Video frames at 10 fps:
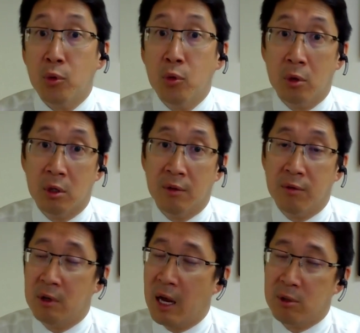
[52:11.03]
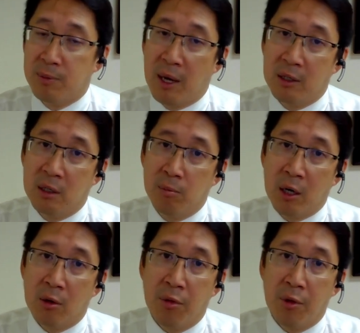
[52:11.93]
poor if they're not responding to
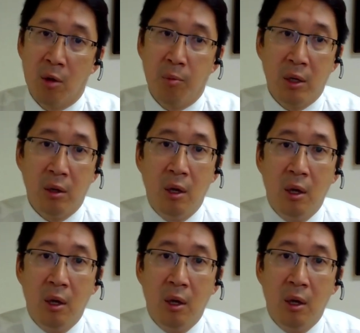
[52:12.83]
medical therapy.